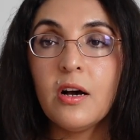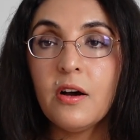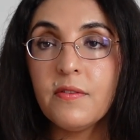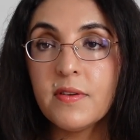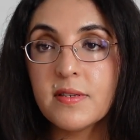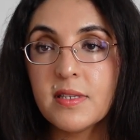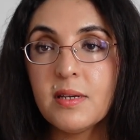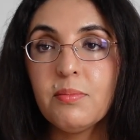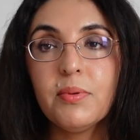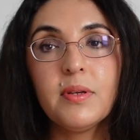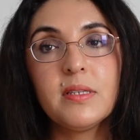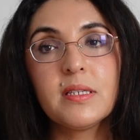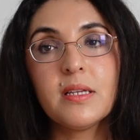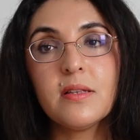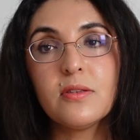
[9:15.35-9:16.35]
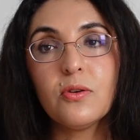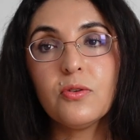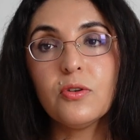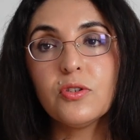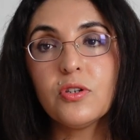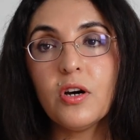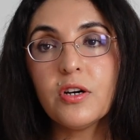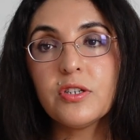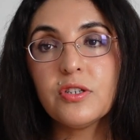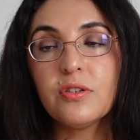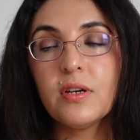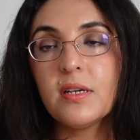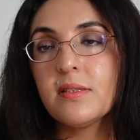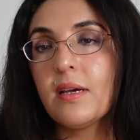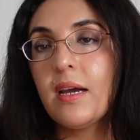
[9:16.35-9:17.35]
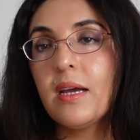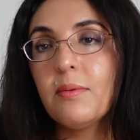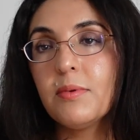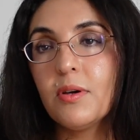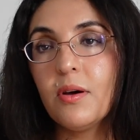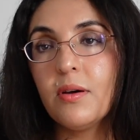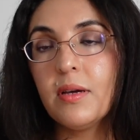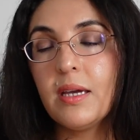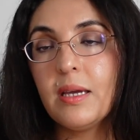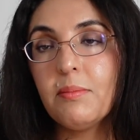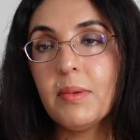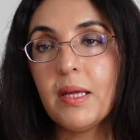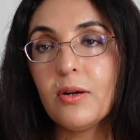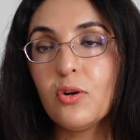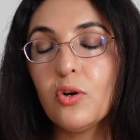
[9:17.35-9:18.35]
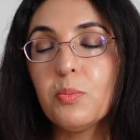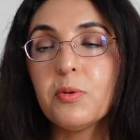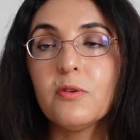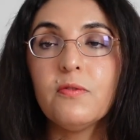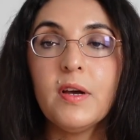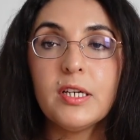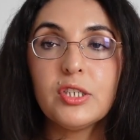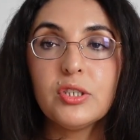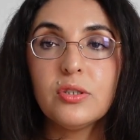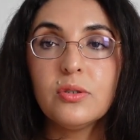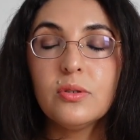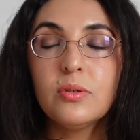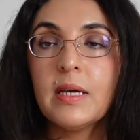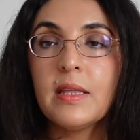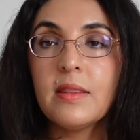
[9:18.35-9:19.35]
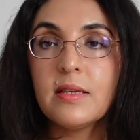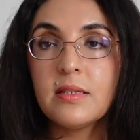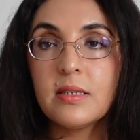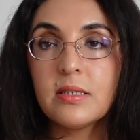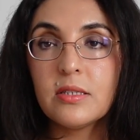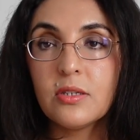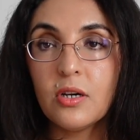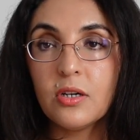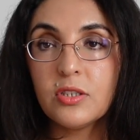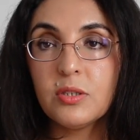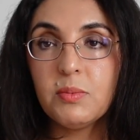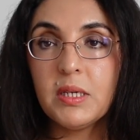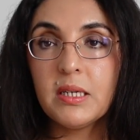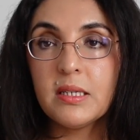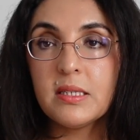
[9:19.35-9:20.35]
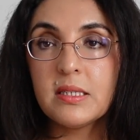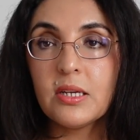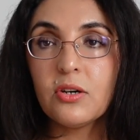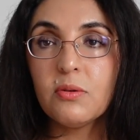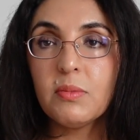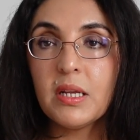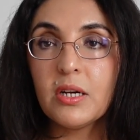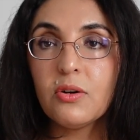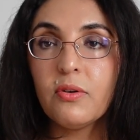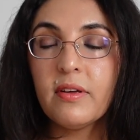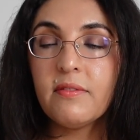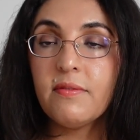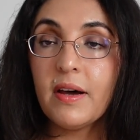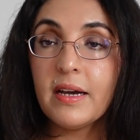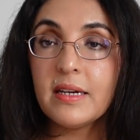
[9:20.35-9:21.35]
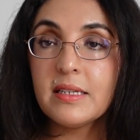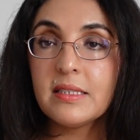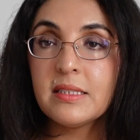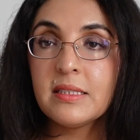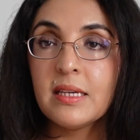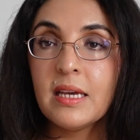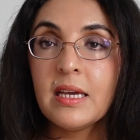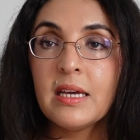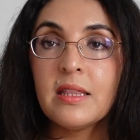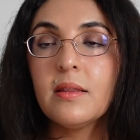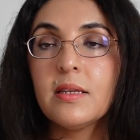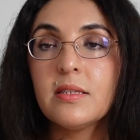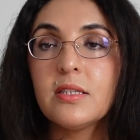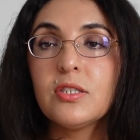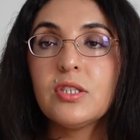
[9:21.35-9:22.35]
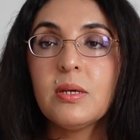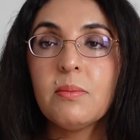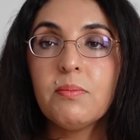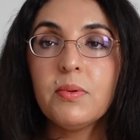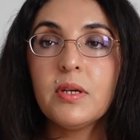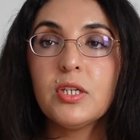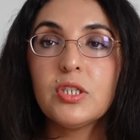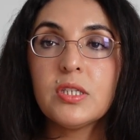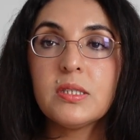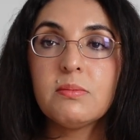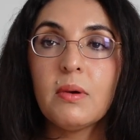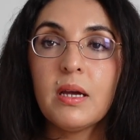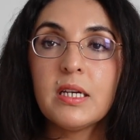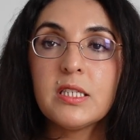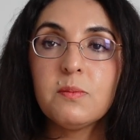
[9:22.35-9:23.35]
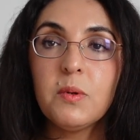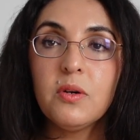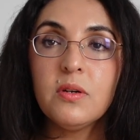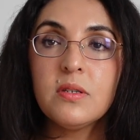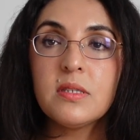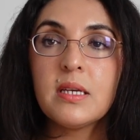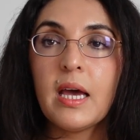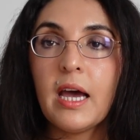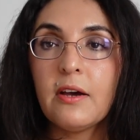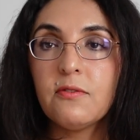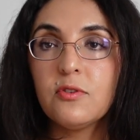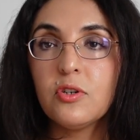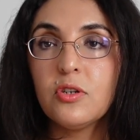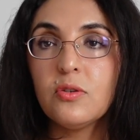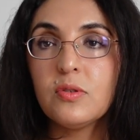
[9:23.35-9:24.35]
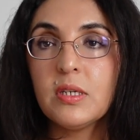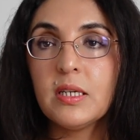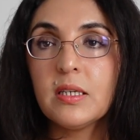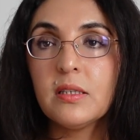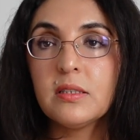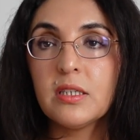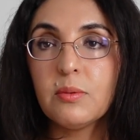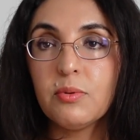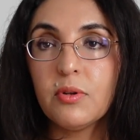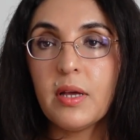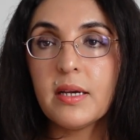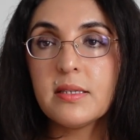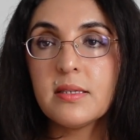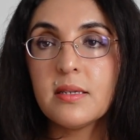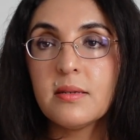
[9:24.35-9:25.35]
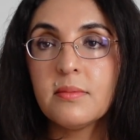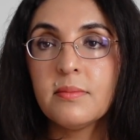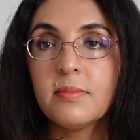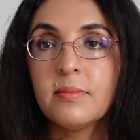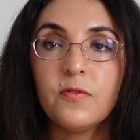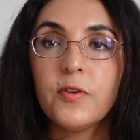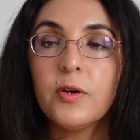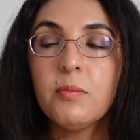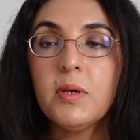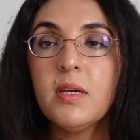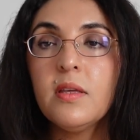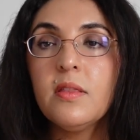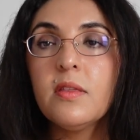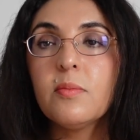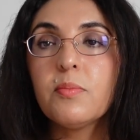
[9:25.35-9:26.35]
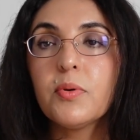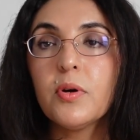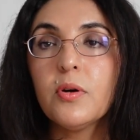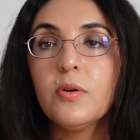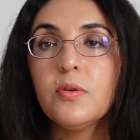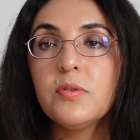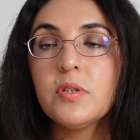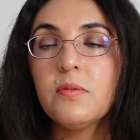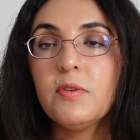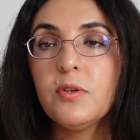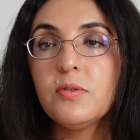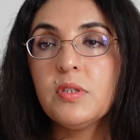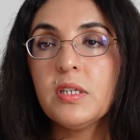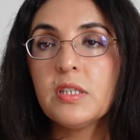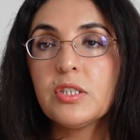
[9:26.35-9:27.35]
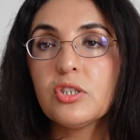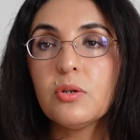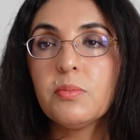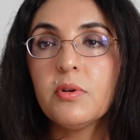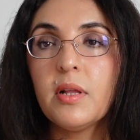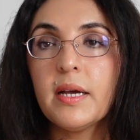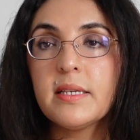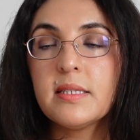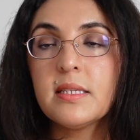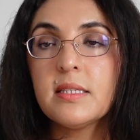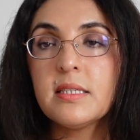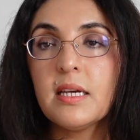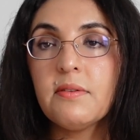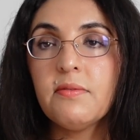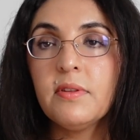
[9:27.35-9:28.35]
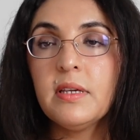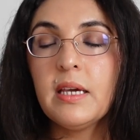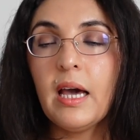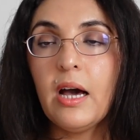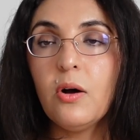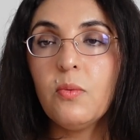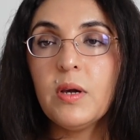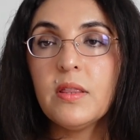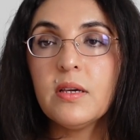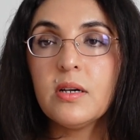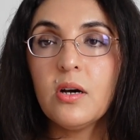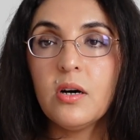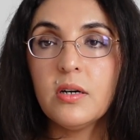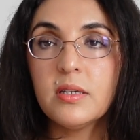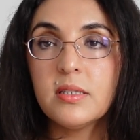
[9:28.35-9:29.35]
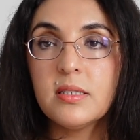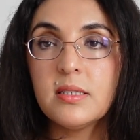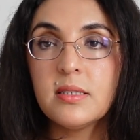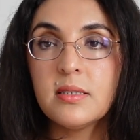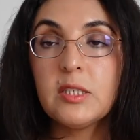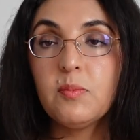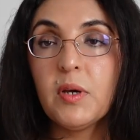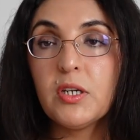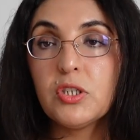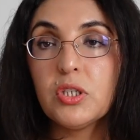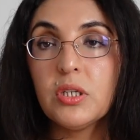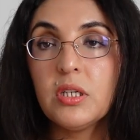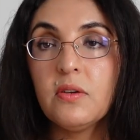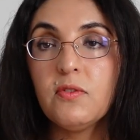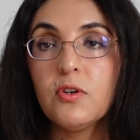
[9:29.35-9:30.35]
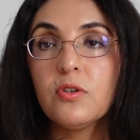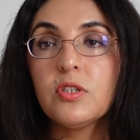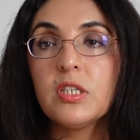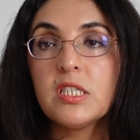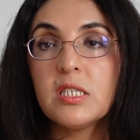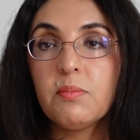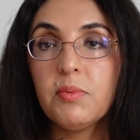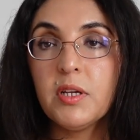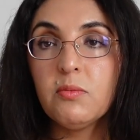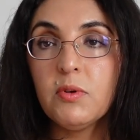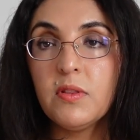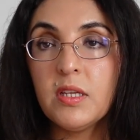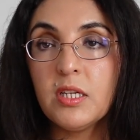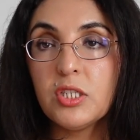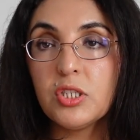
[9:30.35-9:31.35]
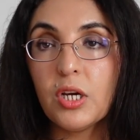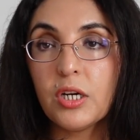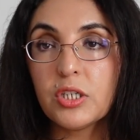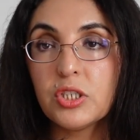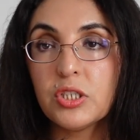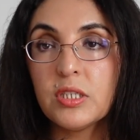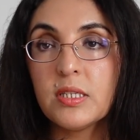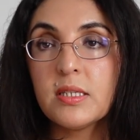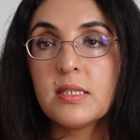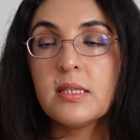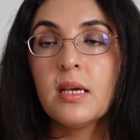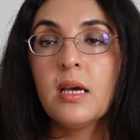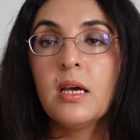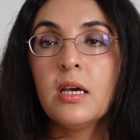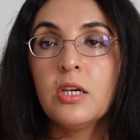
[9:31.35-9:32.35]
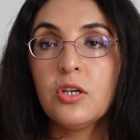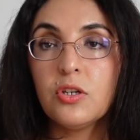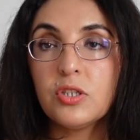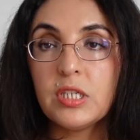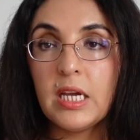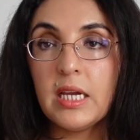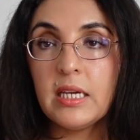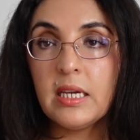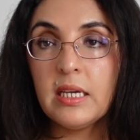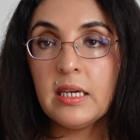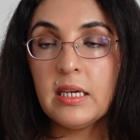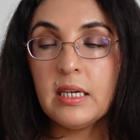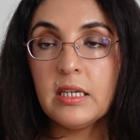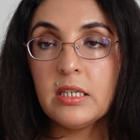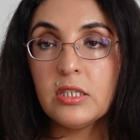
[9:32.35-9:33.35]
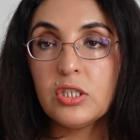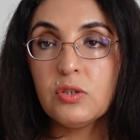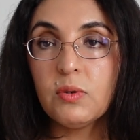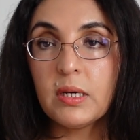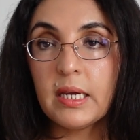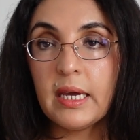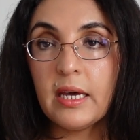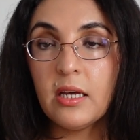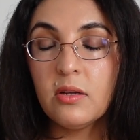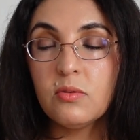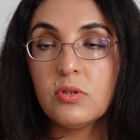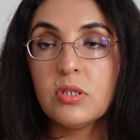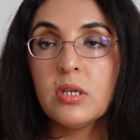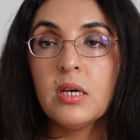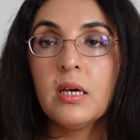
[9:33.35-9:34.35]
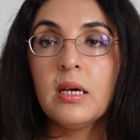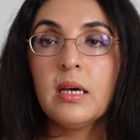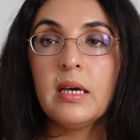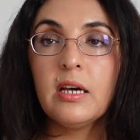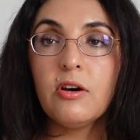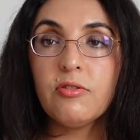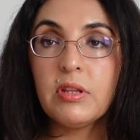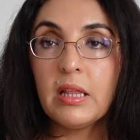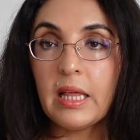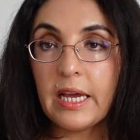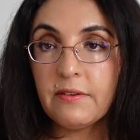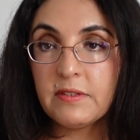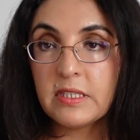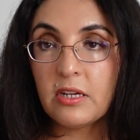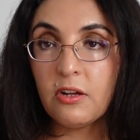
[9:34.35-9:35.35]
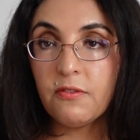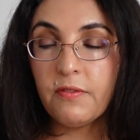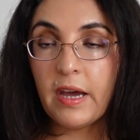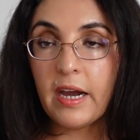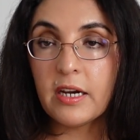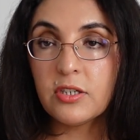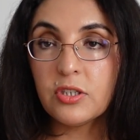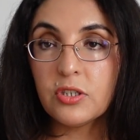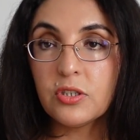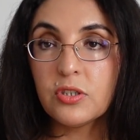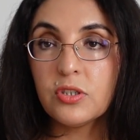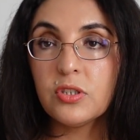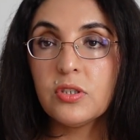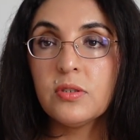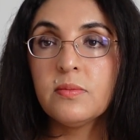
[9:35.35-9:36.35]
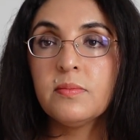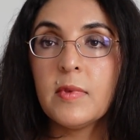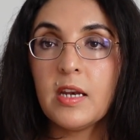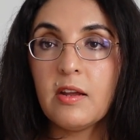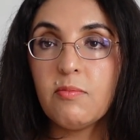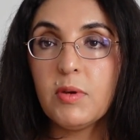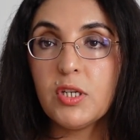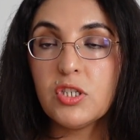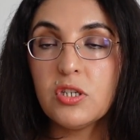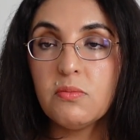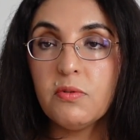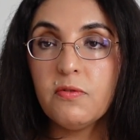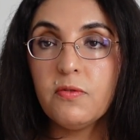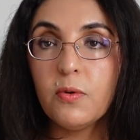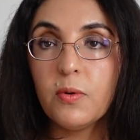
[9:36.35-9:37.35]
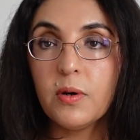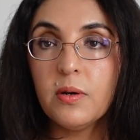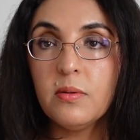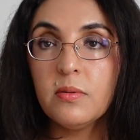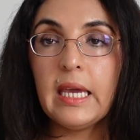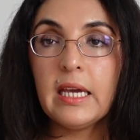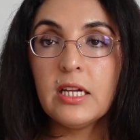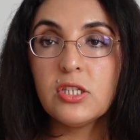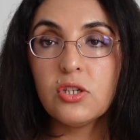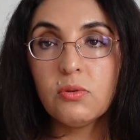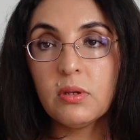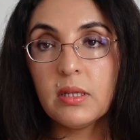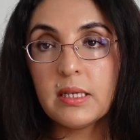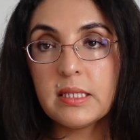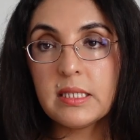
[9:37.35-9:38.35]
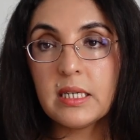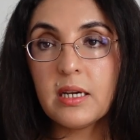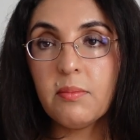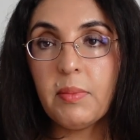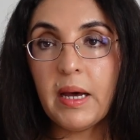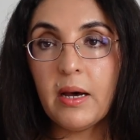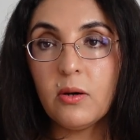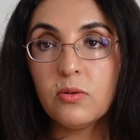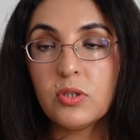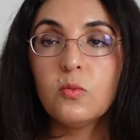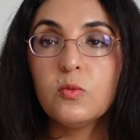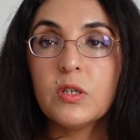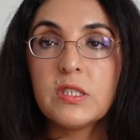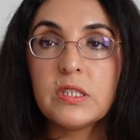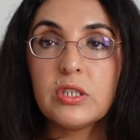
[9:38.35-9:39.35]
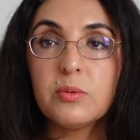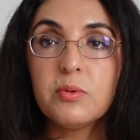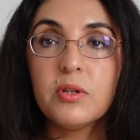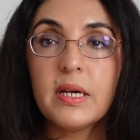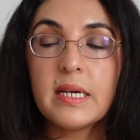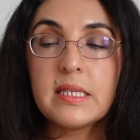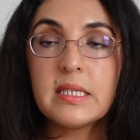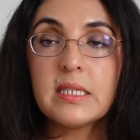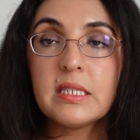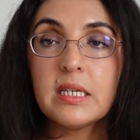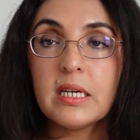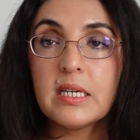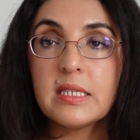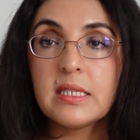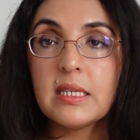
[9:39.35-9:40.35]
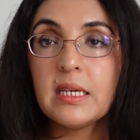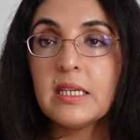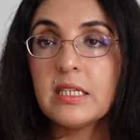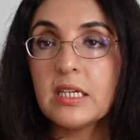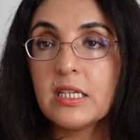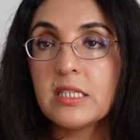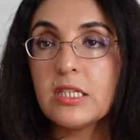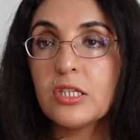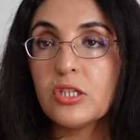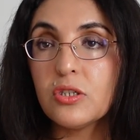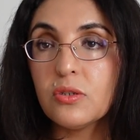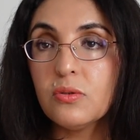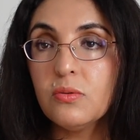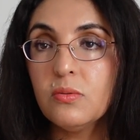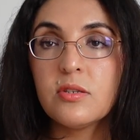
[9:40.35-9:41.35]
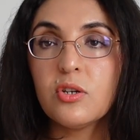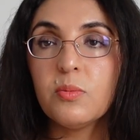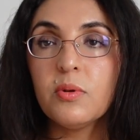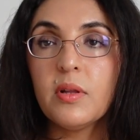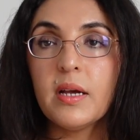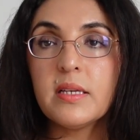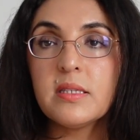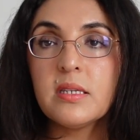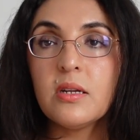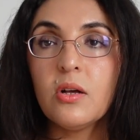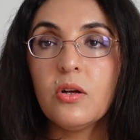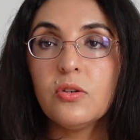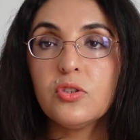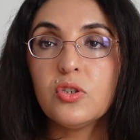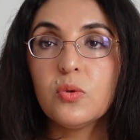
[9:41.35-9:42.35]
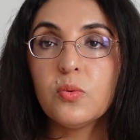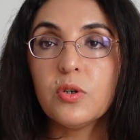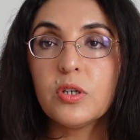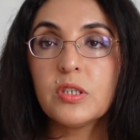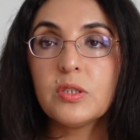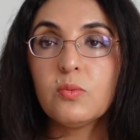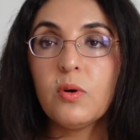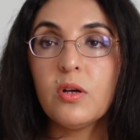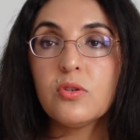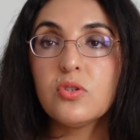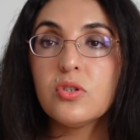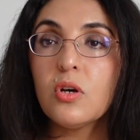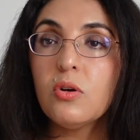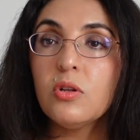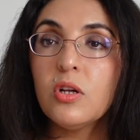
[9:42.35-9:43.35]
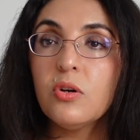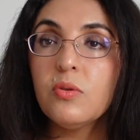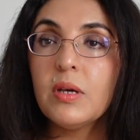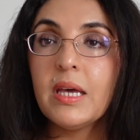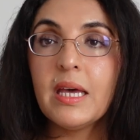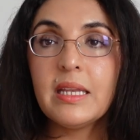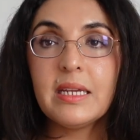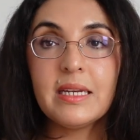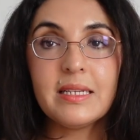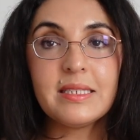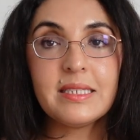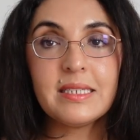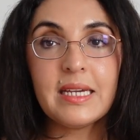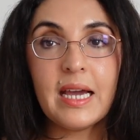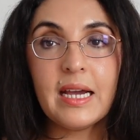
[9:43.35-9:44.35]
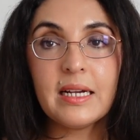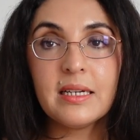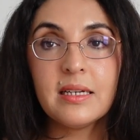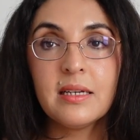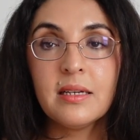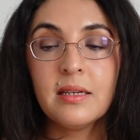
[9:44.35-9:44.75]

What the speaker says: Obviously, please consult your doctor, as I am not a medical professional and this is not to be considered medical advice. This is simply just my experience after using Cerebrolysin. For me, the pros of using Cerebrolysin definitely outweigh the cons, especially if you're disciplined with the injections, you're taking into account healthy lifestyle factors that I've mentioned before, and you're realistic about what Cerebrolysin does and doesn't do. Cerebrolysin also works well solo and in a stack.